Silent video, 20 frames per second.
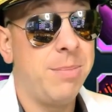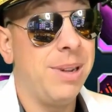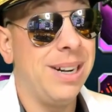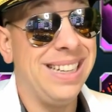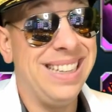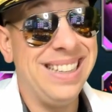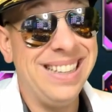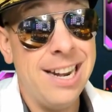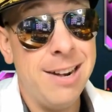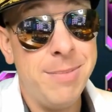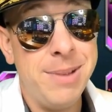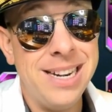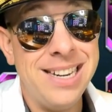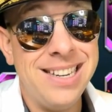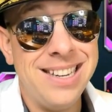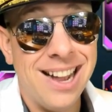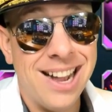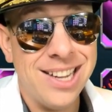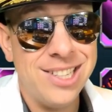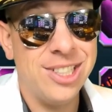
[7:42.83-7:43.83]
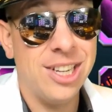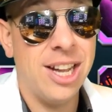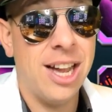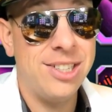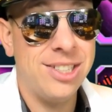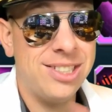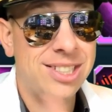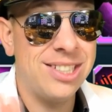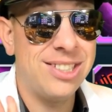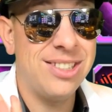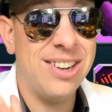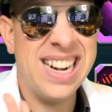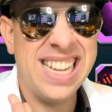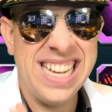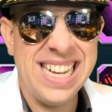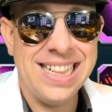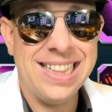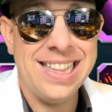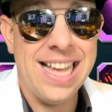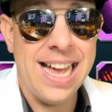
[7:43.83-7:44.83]
put a little bit of dodge on just to try to
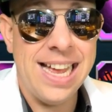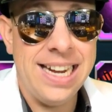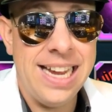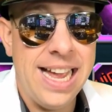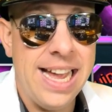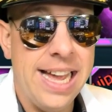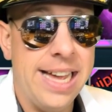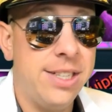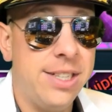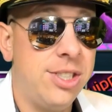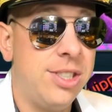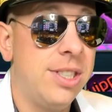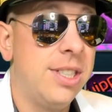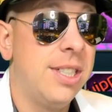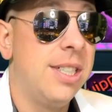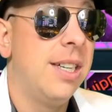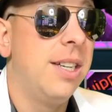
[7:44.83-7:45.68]
get that edge.